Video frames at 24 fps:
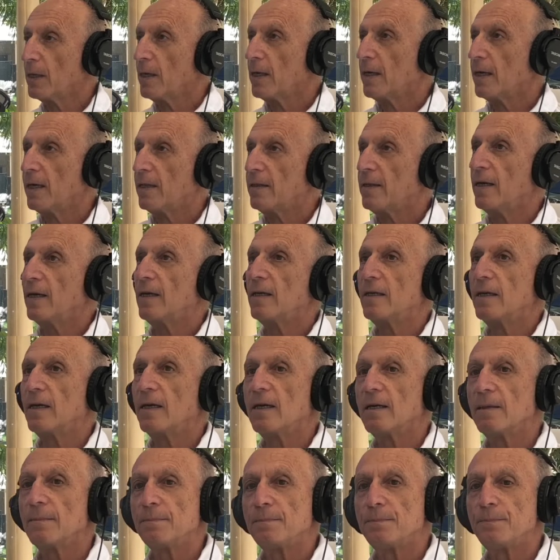and then
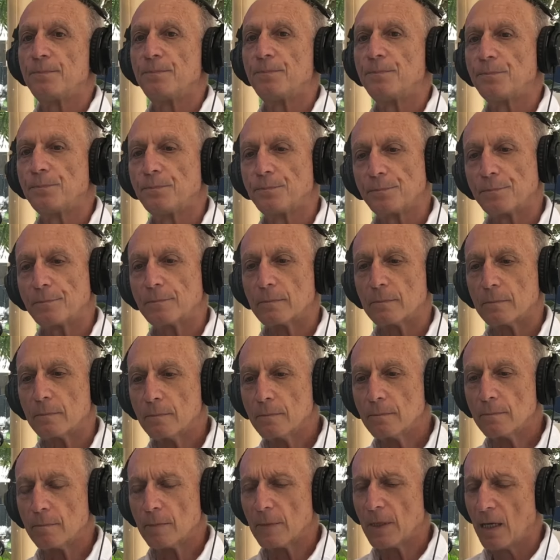
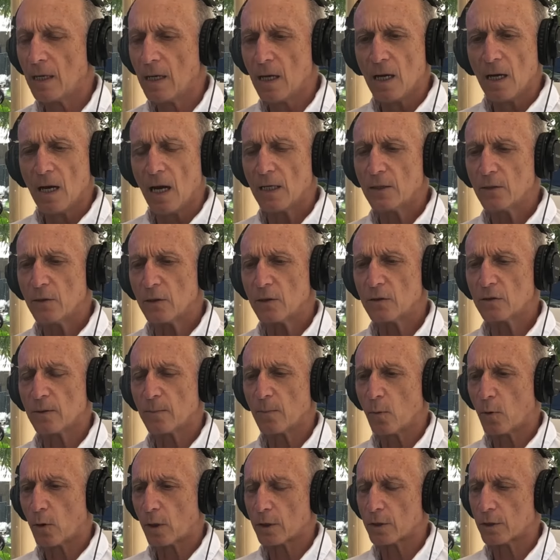I took
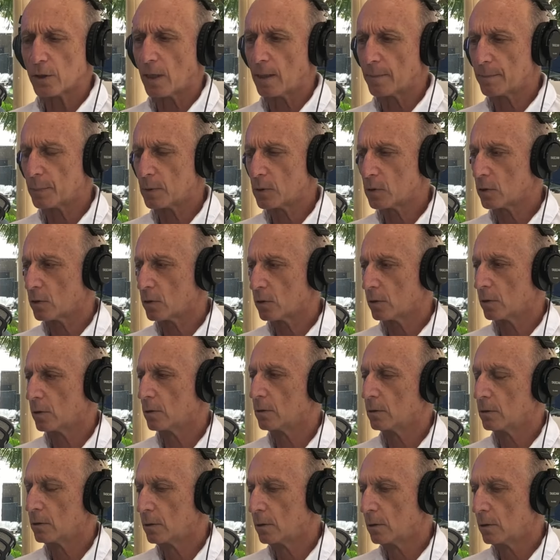some workshops,
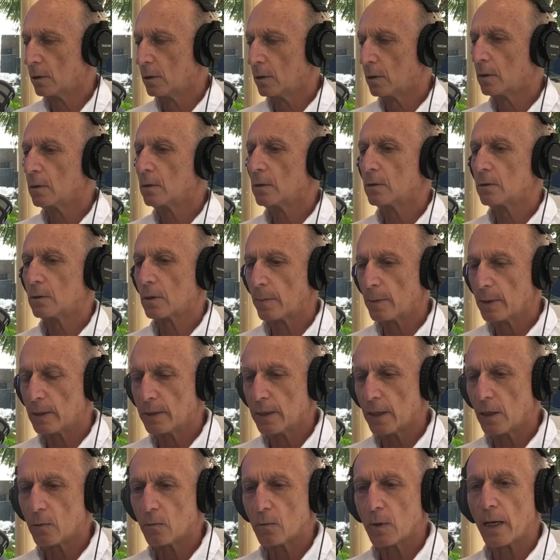some in
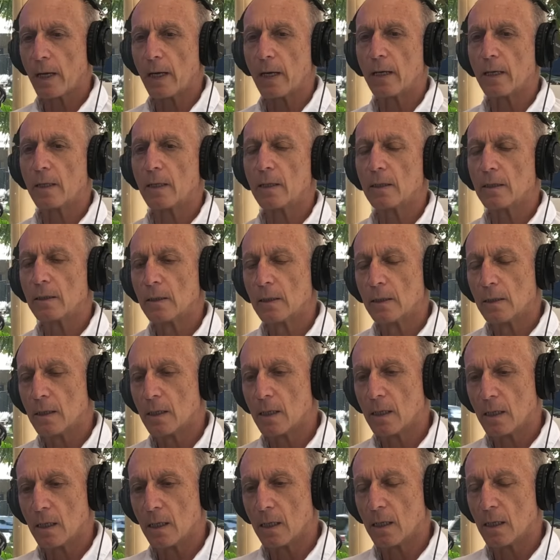Delray.
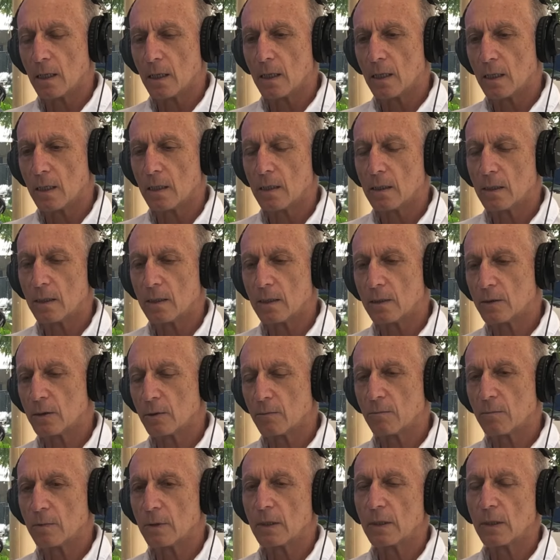There's
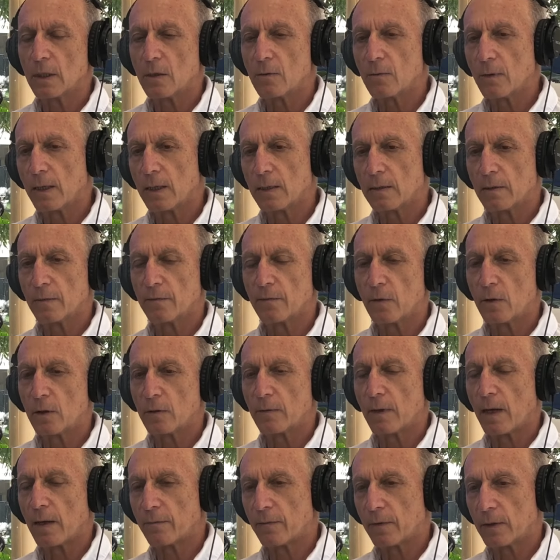a really great, the
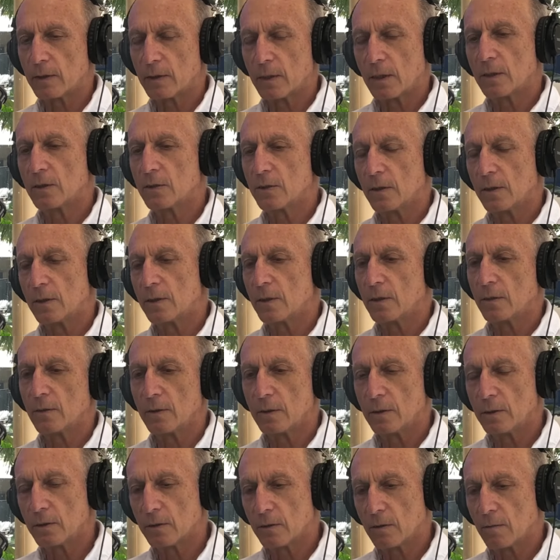Photographic Institute
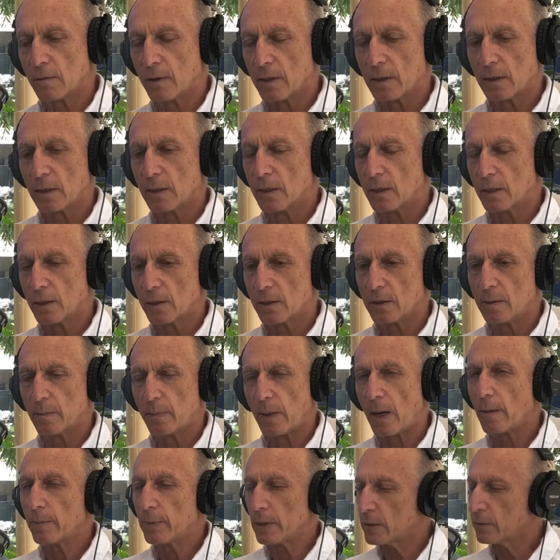is really good. The
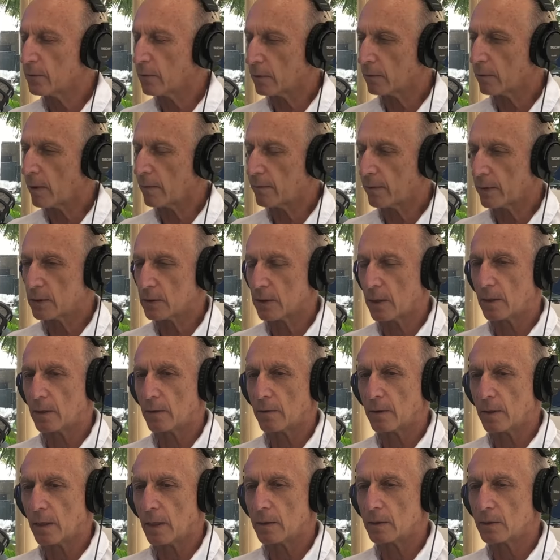Palm Beach Photographic
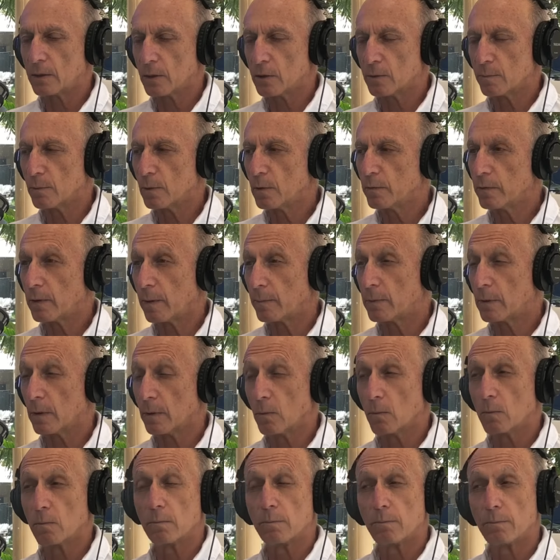Center, they just moved up
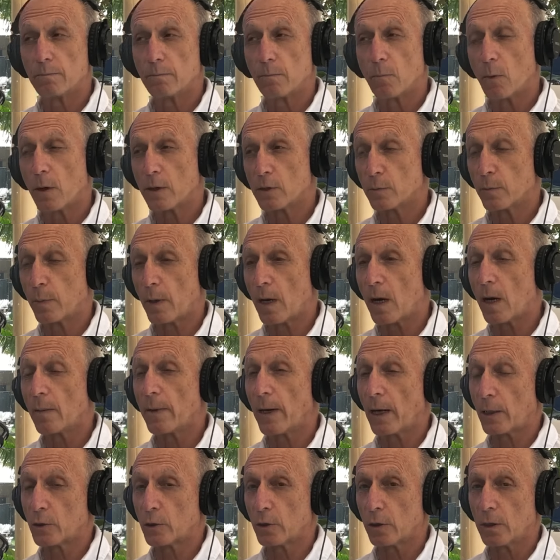to West Palm,
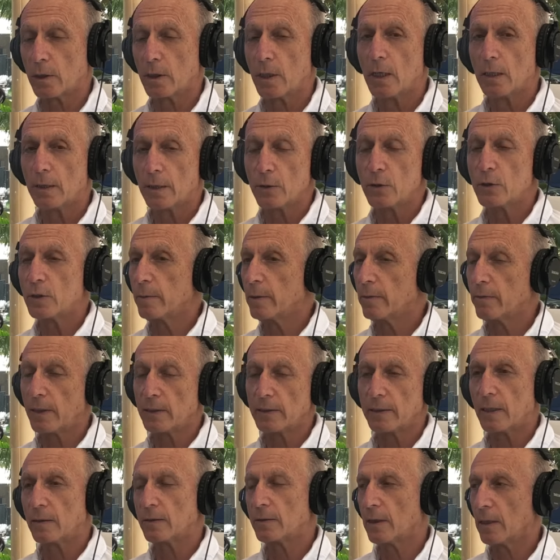actually. It used to be
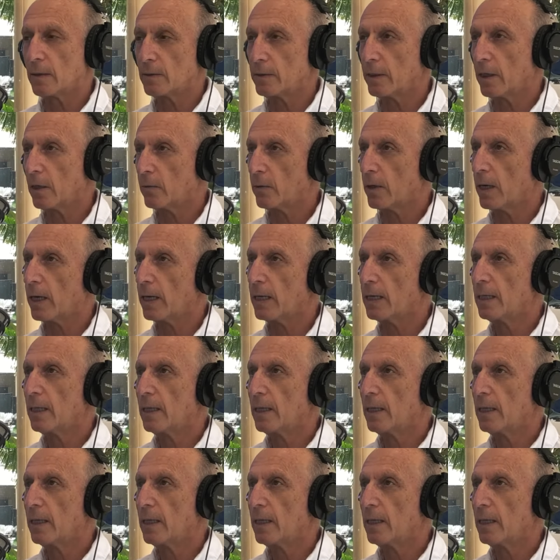right downtown Delray.